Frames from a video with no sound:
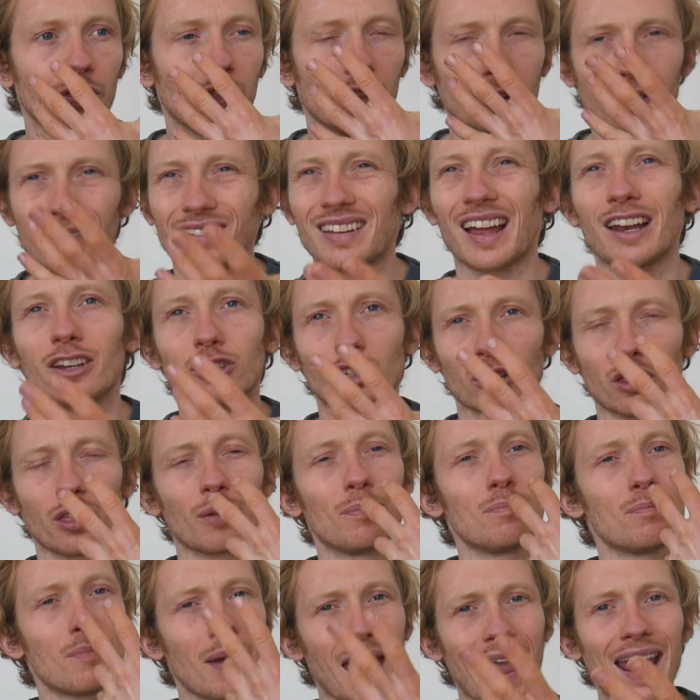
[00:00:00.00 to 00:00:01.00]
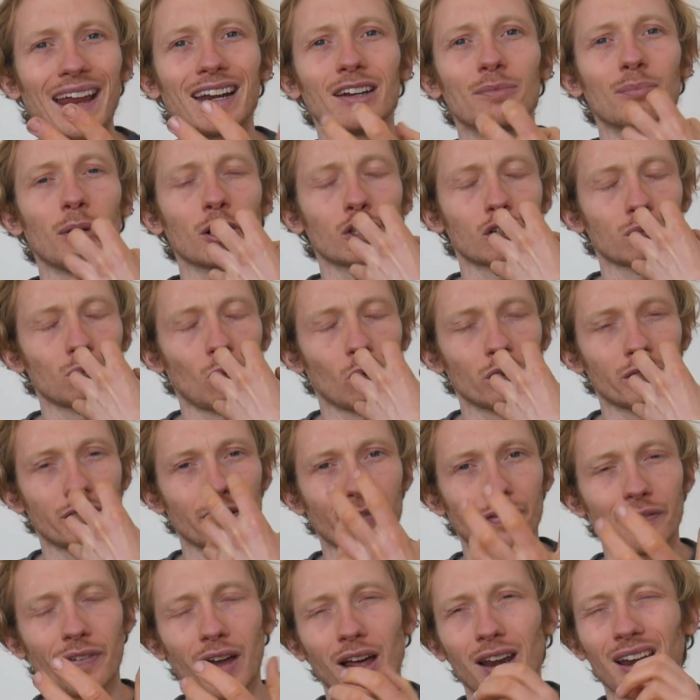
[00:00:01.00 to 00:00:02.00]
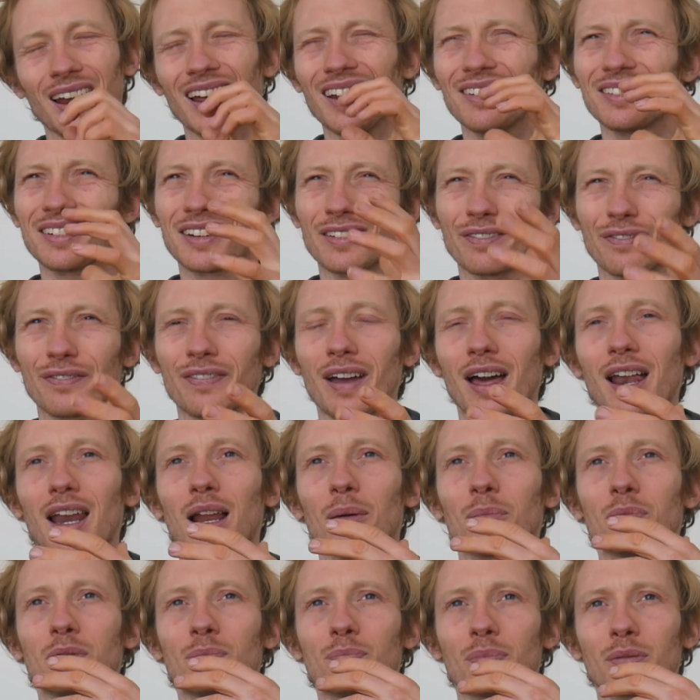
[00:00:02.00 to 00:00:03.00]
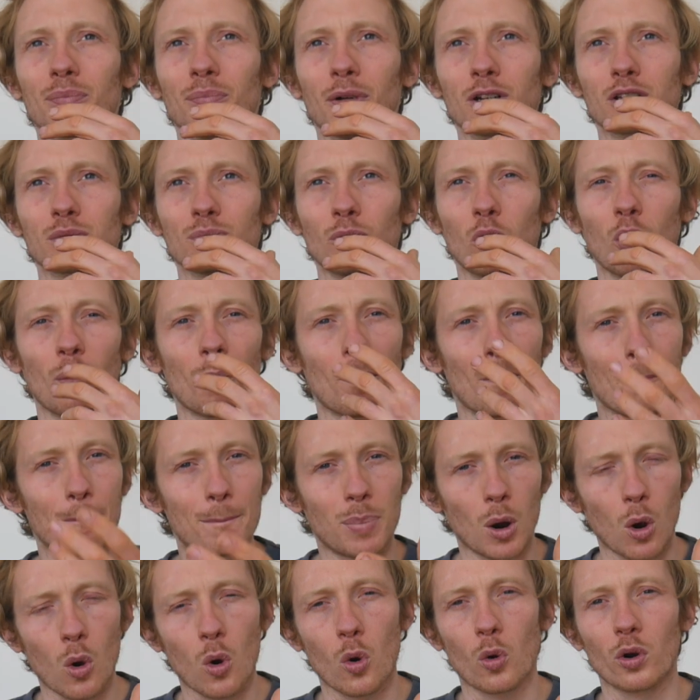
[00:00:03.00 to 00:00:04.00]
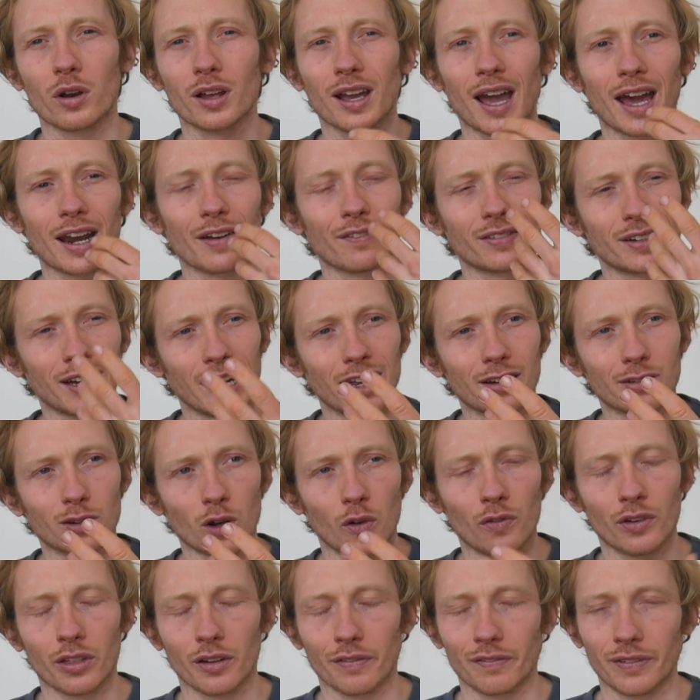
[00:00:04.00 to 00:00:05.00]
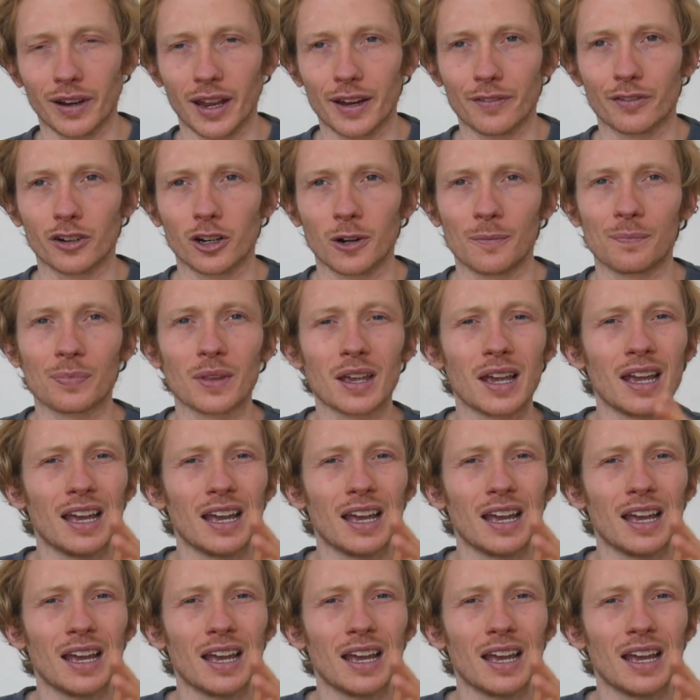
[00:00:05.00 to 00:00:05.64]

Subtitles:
center, the main, much more developed, not developed, but much more bold. It kind of takes over the flavor.